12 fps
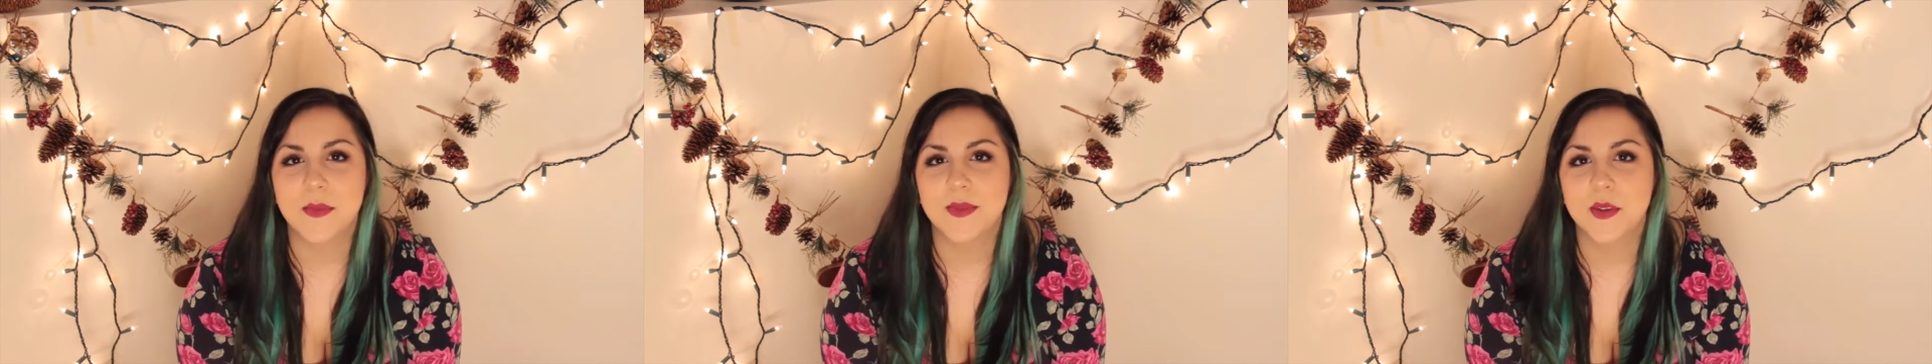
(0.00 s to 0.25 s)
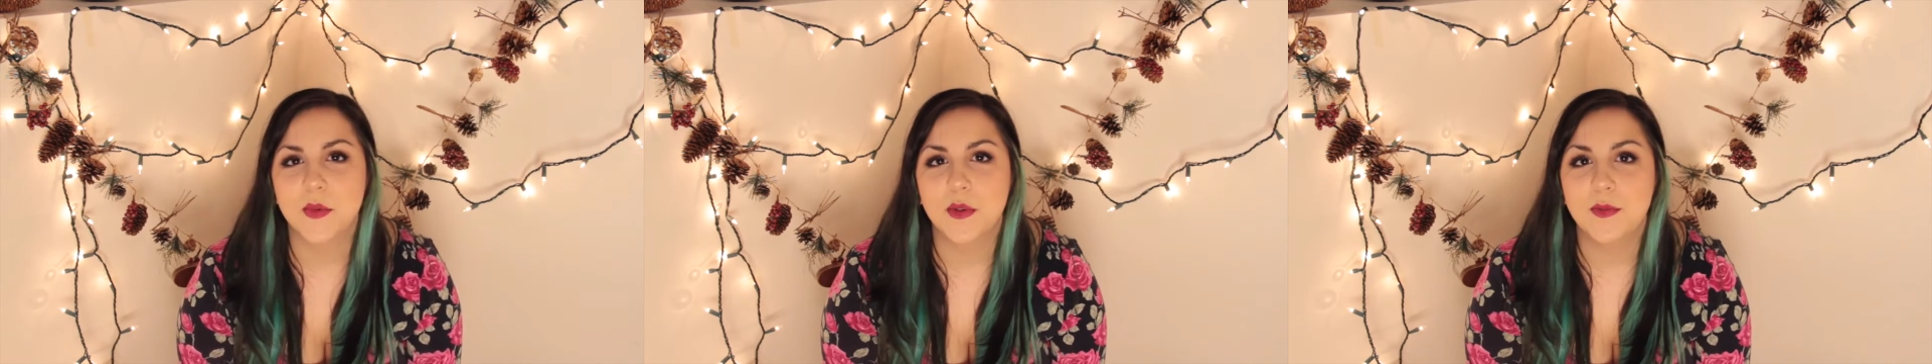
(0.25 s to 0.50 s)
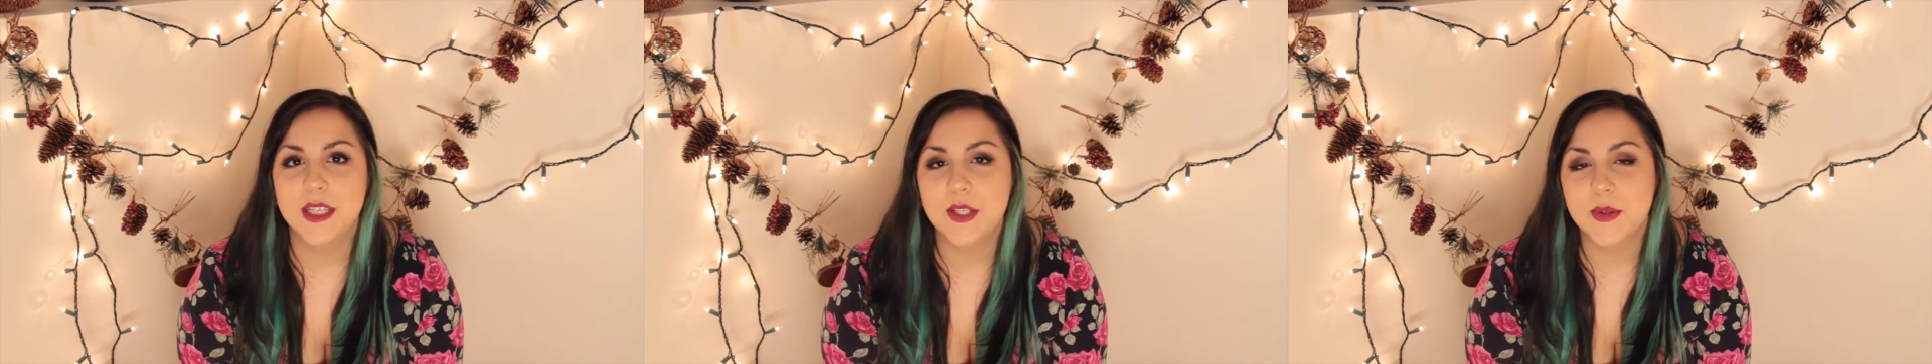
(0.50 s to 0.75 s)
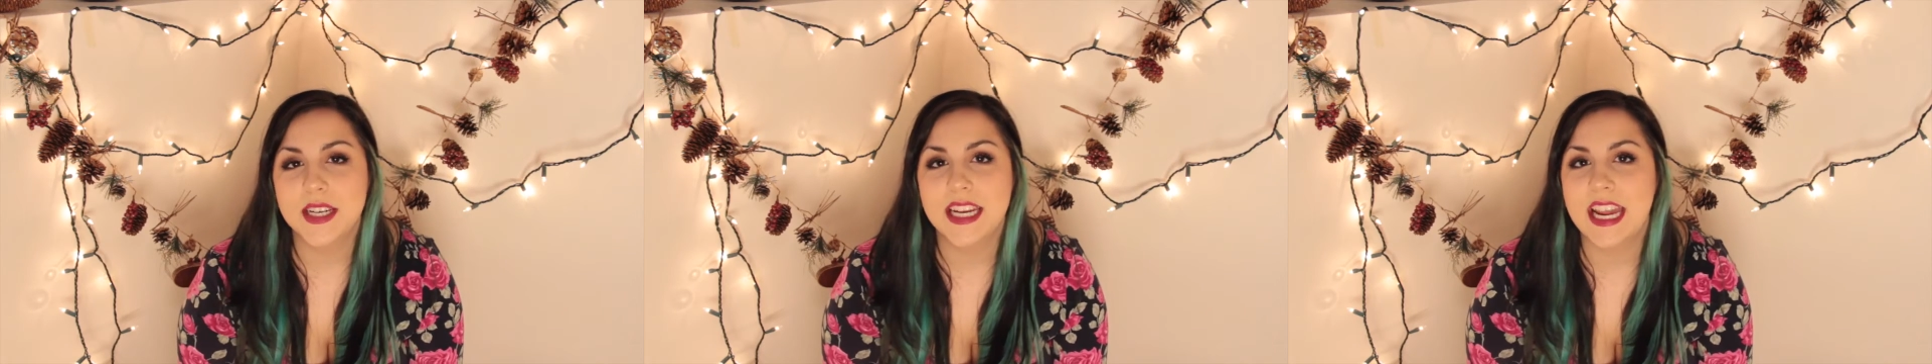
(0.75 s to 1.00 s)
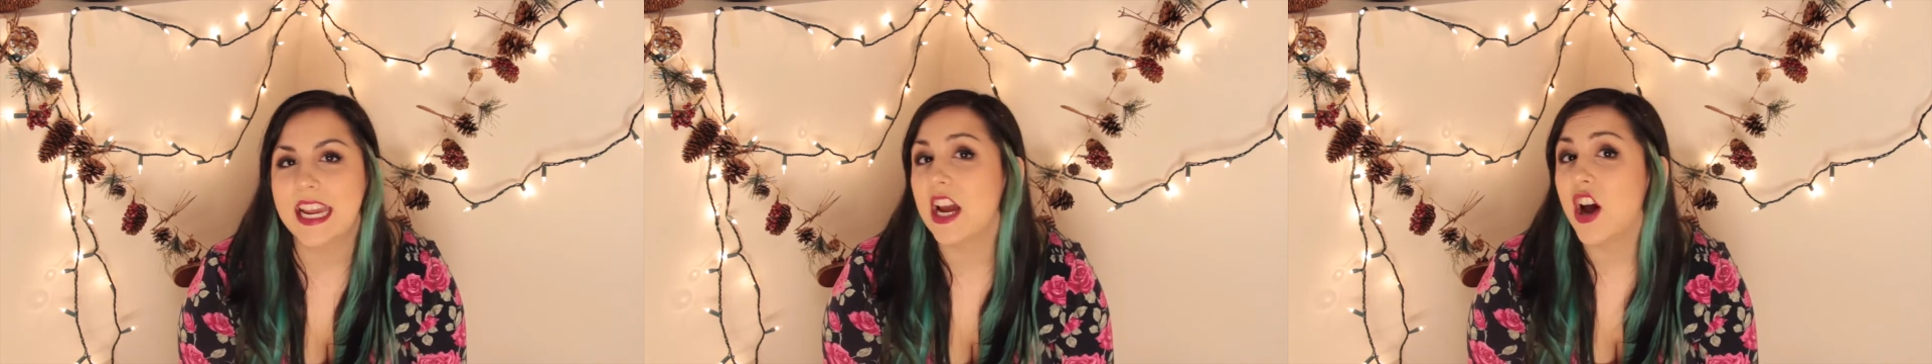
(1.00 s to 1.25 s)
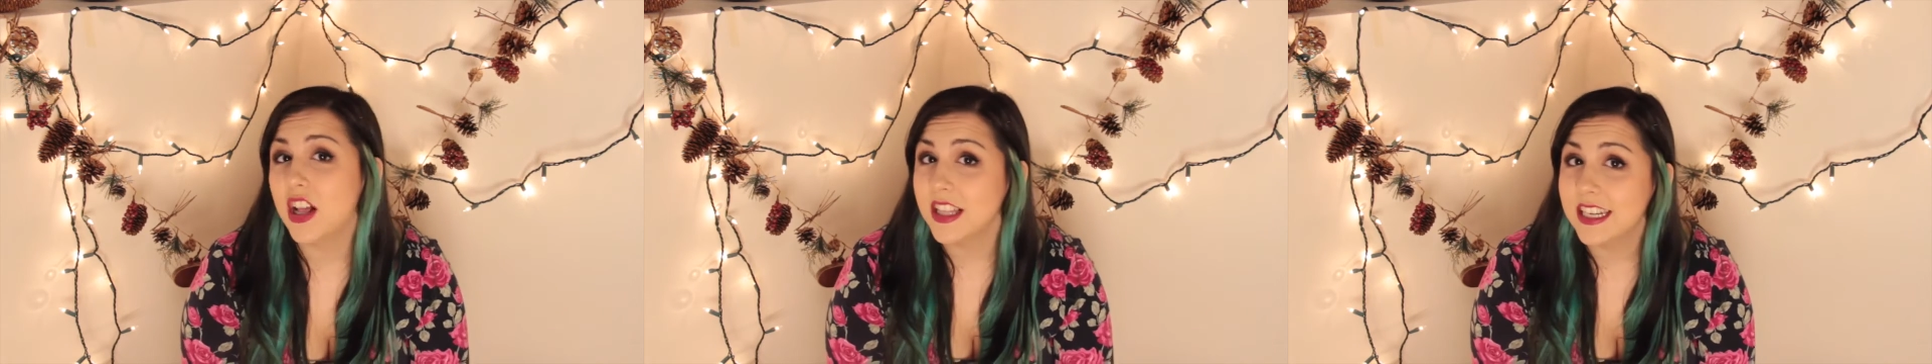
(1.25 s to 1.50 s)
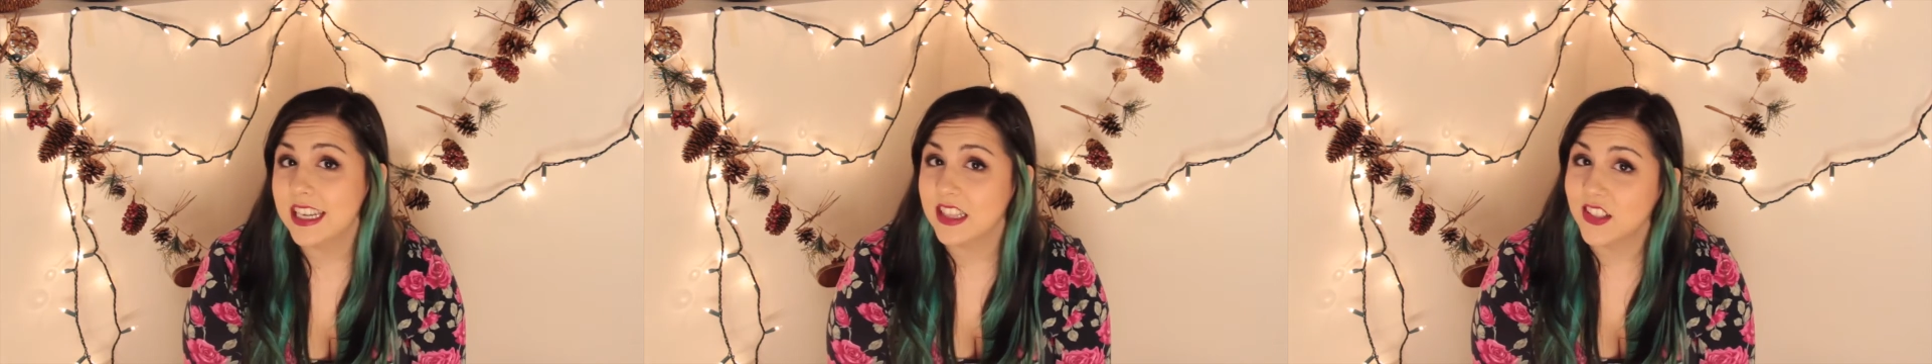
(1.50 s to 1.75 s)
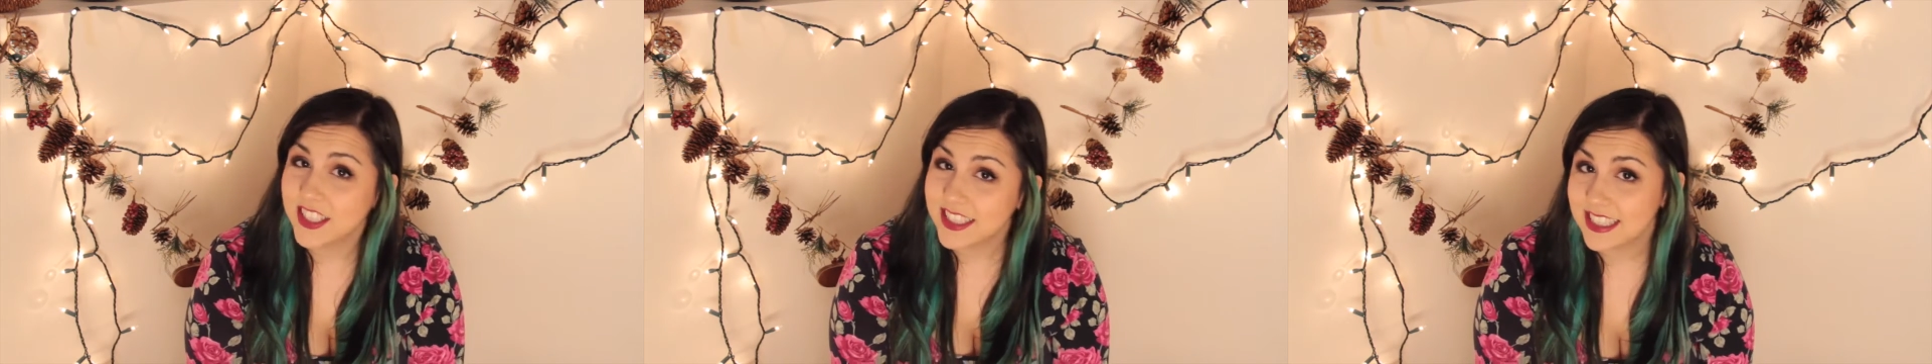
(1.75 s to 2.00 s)
So we'll be doing a holiday
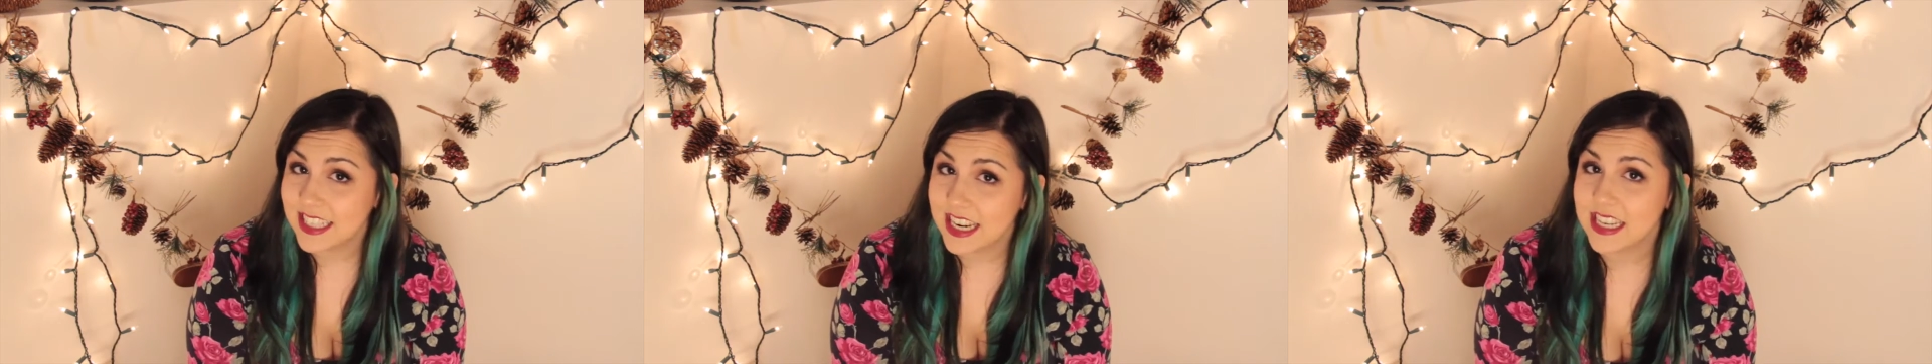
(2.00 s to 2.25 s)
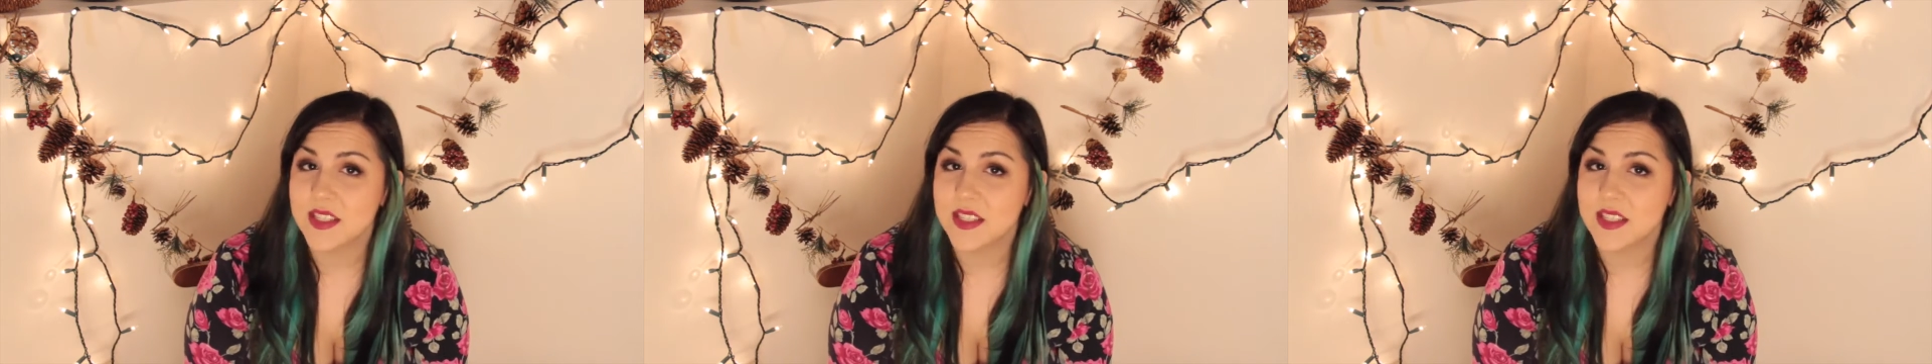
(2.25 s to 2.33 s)
look today.